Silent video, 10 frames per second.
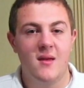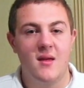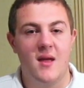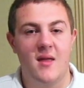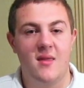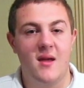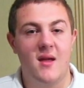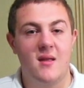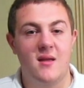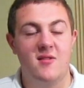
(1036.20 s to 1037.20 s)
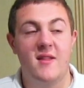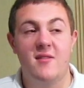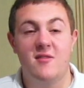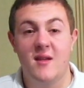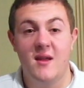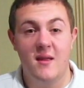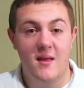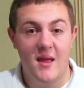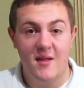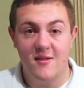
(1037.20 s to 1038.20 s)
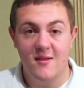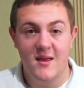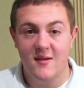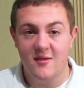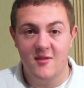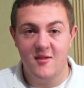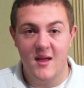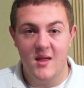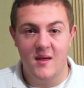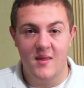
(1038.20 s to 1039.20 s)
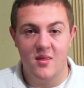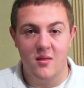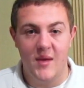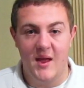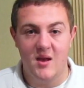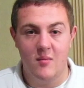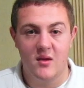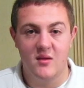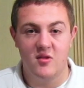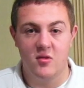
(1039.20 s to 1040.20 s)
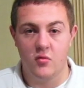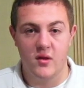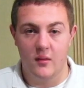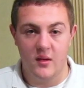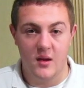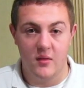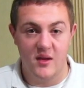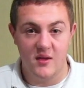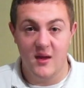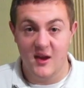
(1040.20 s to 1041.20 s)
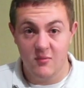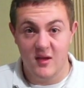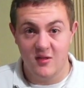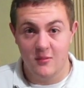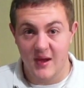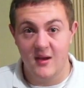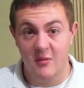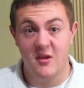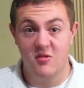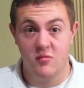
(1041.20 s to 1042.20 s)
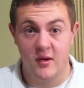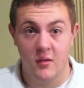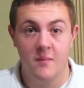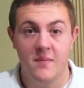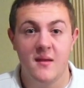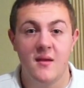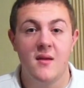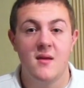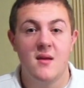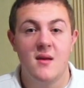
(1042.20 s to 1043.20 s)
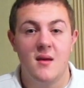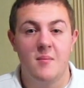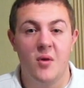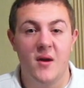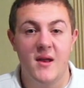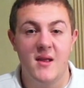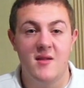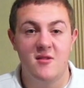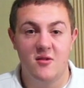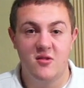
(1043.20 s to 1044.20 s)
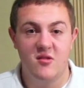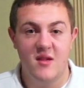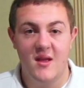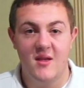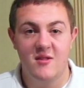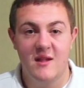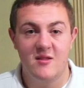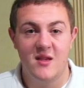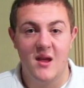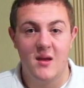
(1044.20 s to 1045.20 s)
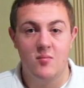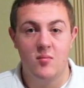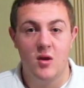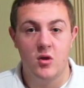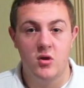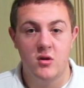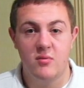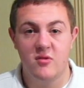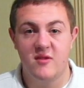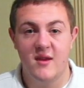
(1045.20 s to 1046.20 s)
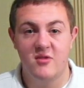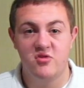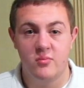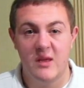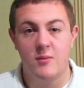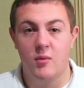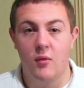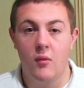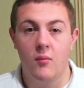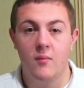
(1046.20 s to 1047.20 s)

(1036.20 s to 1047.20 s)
And that he doesn't say that the pandemic isn't real. He admits the pandemic is real, but he says that a good percentage of people,